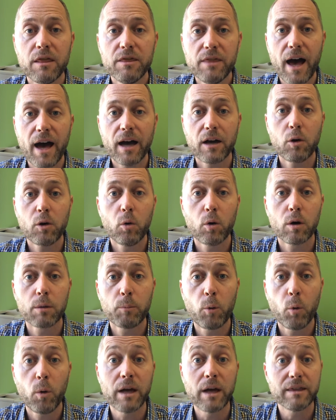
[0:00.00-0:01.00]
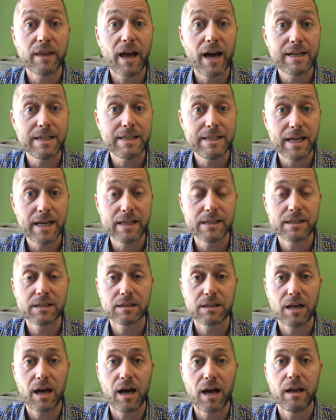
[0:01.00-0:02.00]
That core point, that dense
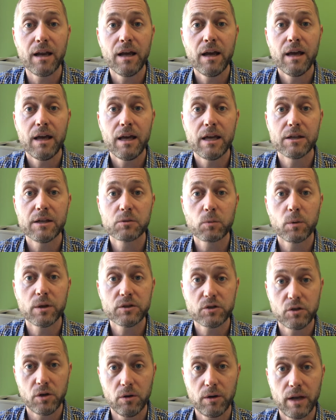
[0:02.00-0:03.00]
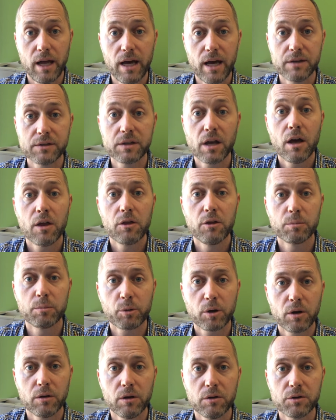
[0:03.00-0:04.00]
knot, is what's known as the
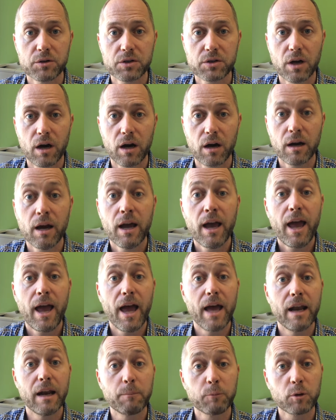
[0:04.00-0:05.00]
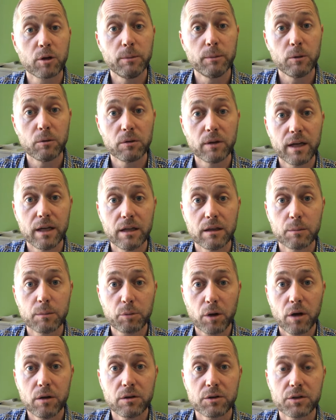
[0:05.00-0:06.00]
protostar. And I'm going to be relating the
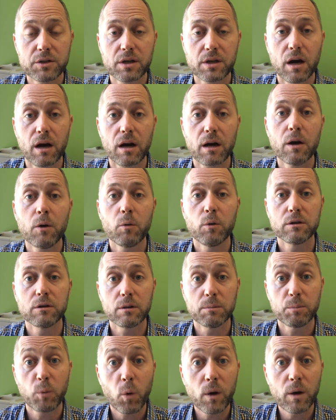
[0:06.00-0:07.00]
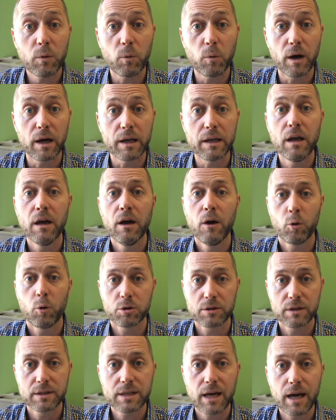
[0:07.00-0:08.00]
protostar with the point 1
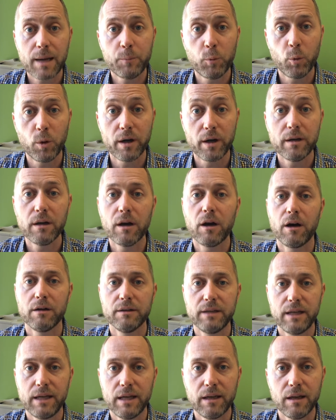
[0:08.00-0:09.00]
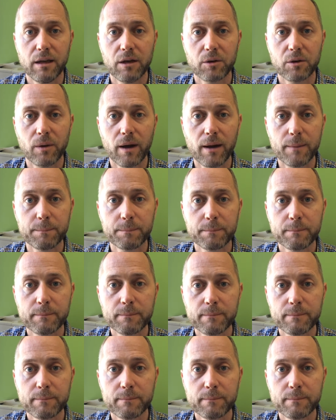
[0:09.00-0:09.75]
or the type 1 on the Enneagram.